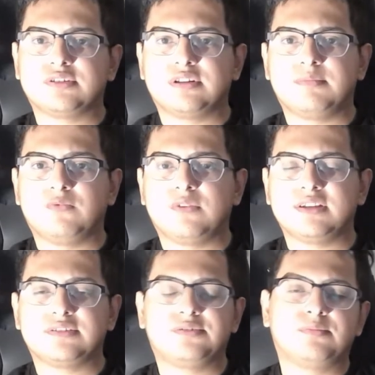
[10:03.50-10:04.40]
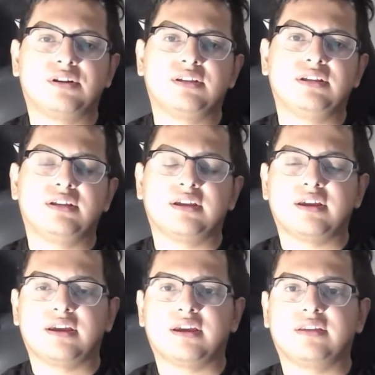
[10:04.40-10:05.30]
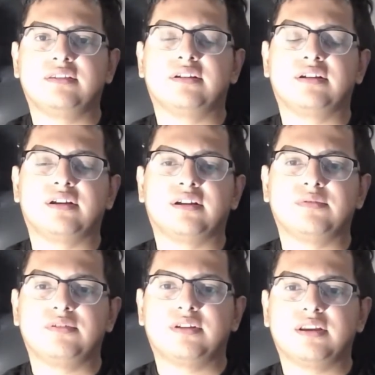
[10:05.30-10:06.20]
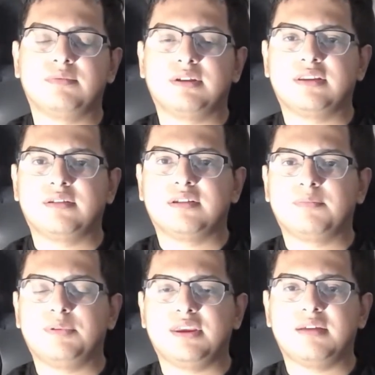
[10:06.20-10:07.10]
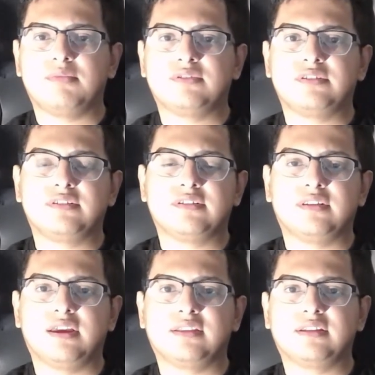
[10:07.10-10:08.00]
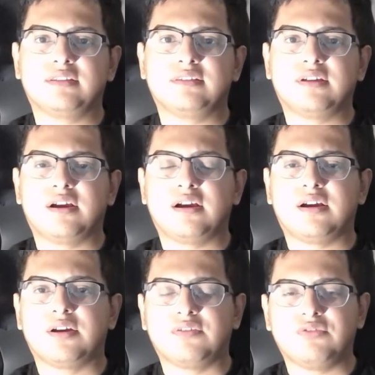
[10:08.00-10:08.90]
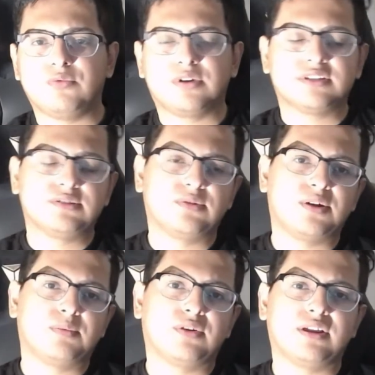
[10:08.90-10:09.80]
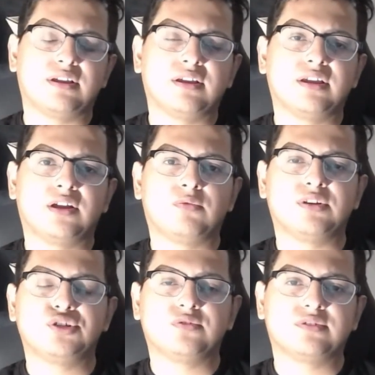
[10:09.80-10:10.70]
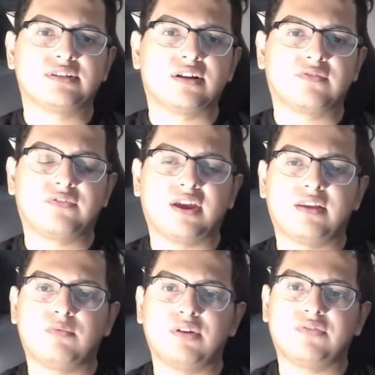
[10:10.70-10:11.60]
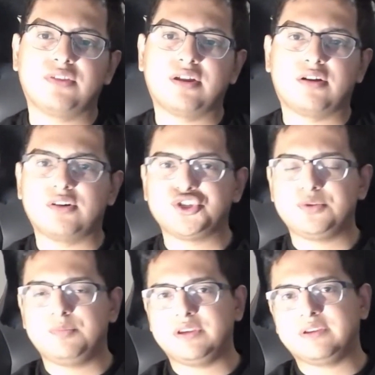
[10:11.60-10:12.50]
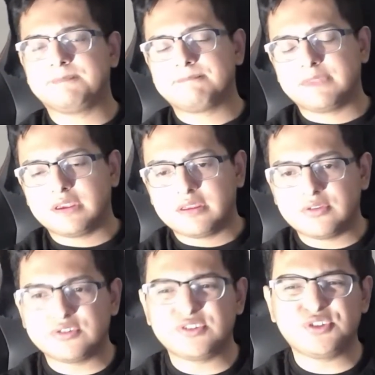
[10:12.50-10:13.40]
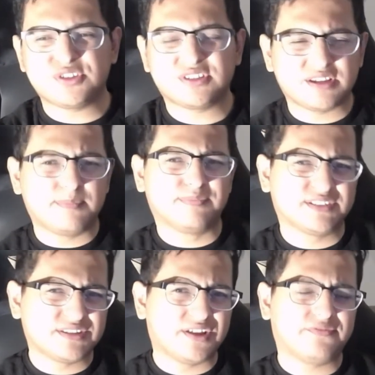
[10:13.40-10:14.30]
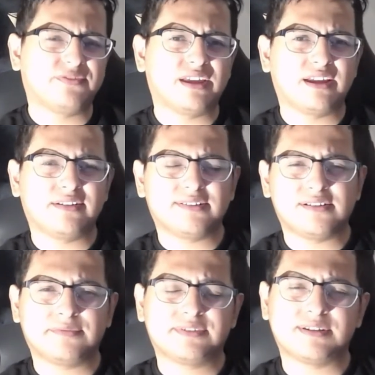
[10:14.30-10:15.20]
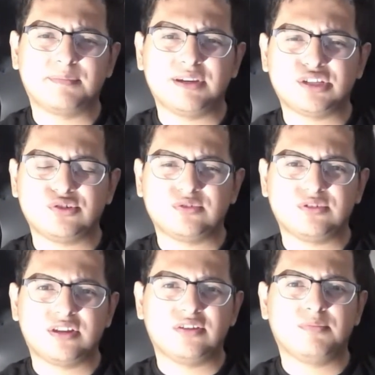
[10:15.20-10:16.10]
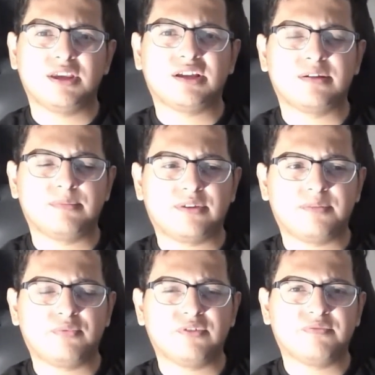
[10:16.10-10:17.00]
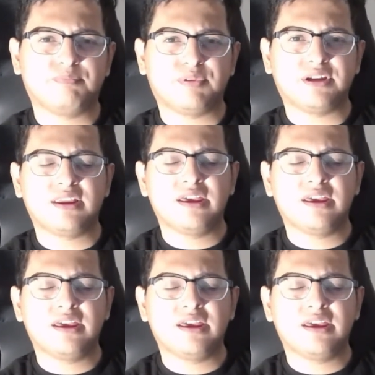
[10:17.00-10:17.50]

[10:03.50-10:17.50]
gonna waste your money, and you're not even gonna be able to connect it if you want to upgrade a original stock fan with the RGB. Those are just some stuff that of some issues that you may come up with, but